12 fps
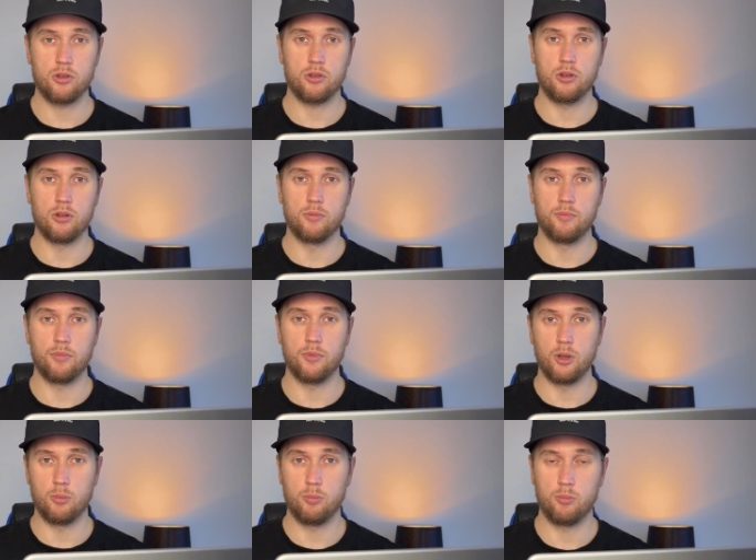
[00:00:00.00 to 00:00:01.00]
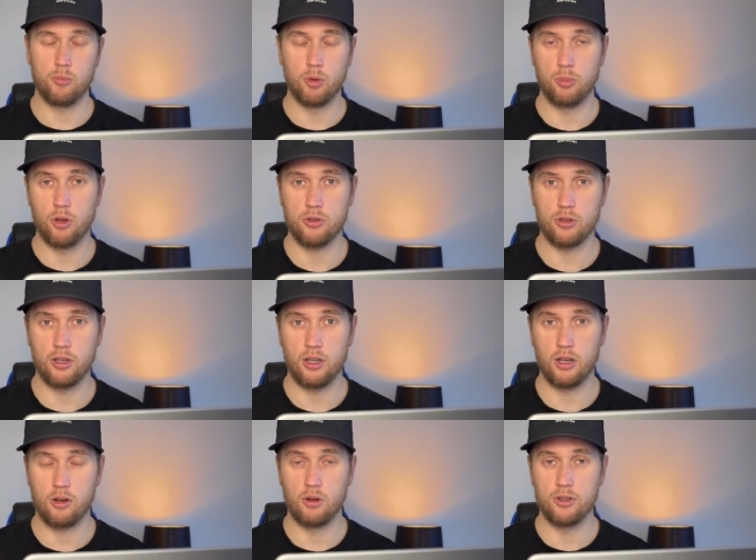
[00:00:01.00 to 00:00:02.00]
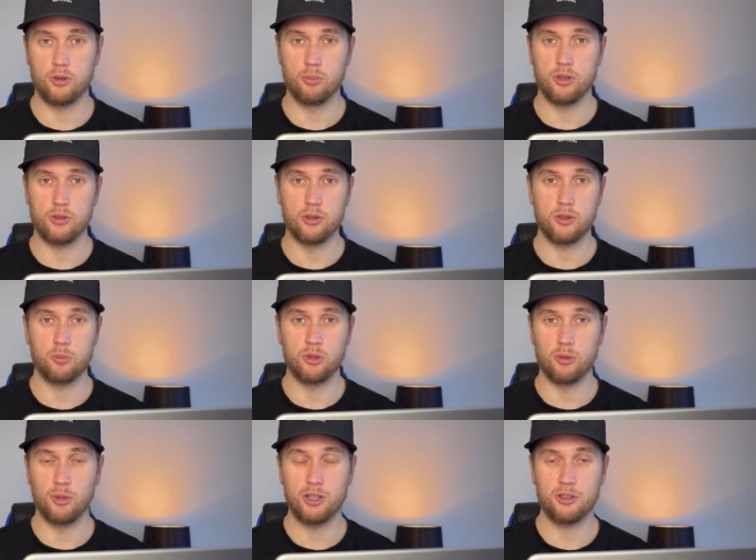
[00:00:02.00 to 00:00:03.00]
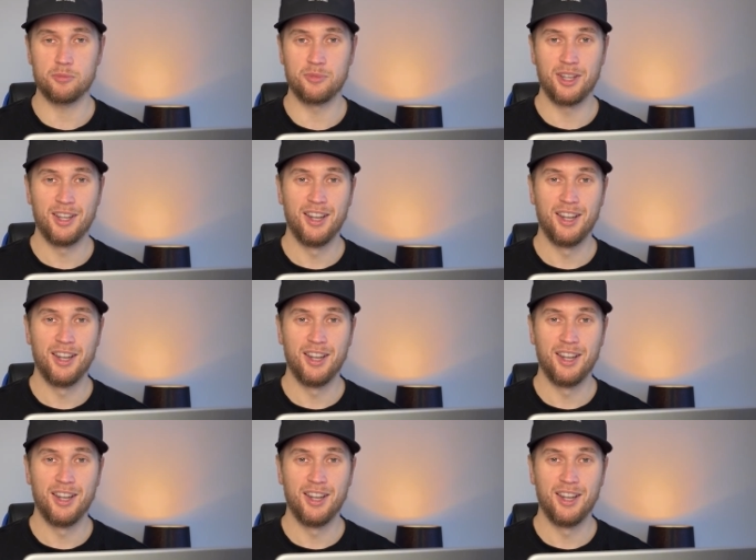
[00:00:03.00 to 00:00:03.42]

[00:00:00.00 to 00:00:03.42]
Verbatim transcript: So the, the person that like runs the business pretty much.